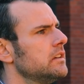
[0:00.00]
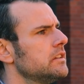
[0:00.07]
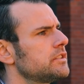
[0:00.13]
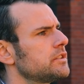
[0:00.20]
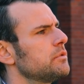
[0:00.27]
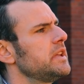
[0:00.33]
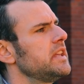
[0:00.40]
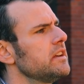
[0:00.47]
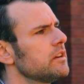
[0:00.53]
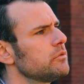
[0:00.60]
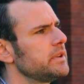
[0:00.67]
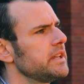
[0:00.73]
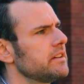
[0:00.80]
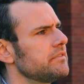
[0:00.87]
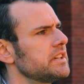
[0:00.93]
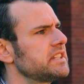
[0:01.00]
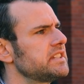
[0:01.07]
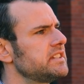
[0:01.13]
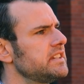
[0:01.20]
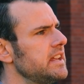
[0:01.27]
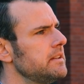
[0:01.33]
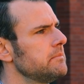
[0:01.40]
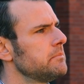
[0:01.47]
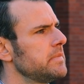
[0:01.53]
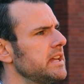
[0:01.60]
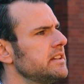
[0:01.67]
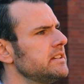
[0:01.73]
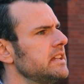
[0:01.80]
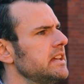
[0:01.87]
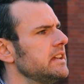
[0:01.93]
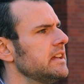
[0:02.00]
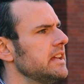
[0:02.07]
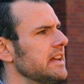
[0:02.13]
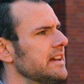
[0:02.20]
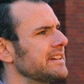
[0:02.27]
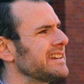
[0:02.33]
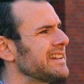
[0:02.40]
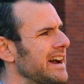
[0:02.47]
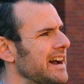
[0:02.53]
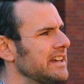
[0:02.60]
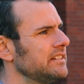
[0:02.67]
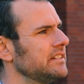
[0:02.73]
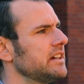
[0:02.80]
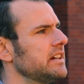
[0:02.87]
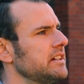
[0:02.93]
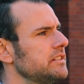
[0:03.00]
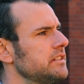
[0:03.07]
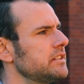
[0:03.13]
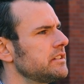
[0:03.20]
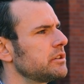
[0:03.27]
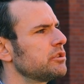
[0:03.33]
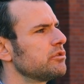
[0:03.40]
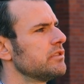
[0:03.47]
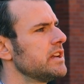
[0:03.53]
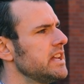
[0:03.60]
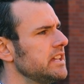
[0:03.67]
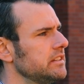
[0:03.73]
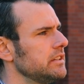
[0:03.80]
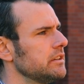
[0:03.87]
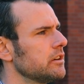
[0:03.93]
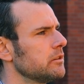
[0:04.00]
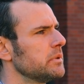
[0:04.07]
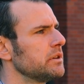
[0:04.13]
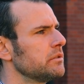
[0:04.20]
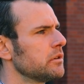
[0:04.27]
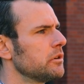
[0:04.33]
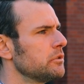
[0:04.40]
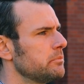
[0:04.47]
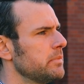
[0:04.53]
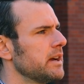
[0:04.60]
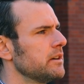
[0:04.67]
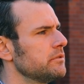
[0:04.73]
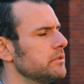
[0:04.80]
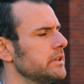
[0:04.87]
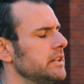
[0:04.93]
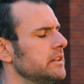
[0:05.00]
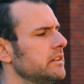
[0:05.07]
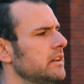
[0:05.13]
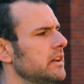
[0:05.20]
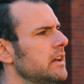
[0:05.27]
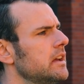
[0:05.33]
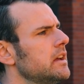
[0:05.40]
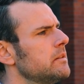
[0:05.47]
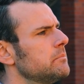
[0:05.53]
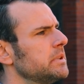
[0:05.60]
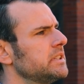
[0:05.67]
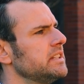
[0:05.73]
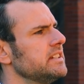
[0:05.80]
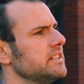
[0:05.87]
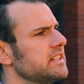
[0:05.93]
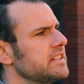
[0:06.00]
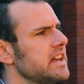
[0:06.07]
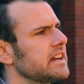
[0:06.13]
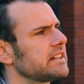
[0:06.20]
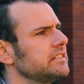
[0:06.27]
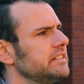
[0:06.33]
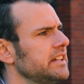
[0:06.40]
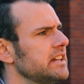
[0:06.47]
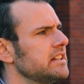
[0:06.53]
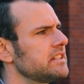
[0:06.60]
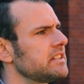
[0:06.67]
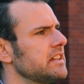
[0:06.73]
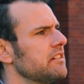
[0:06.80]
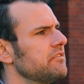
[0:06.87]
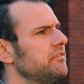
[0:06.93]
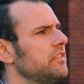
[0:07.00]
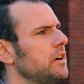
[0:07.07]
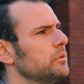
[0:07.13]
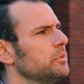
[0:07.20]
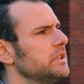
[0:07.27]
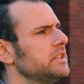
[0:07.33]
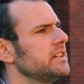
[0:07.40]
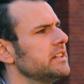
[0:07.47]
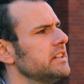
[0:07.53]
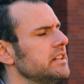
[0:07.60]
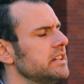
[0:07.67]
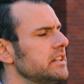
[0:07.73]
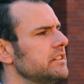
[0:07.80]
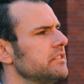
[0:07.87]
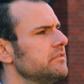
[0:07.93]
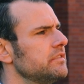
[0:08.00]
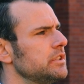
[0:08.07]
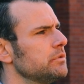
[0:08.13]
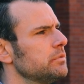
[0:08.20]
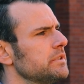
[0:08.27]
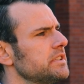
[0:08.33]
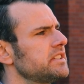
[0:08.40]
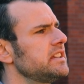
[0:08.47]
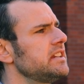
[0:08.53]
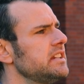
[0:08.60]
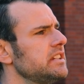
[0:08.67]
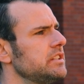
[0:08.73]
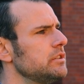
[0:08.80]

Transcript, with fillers: So here we have a state mandate and guidelines to create the urban growth boundary, but the exact lands that fall within an individual city's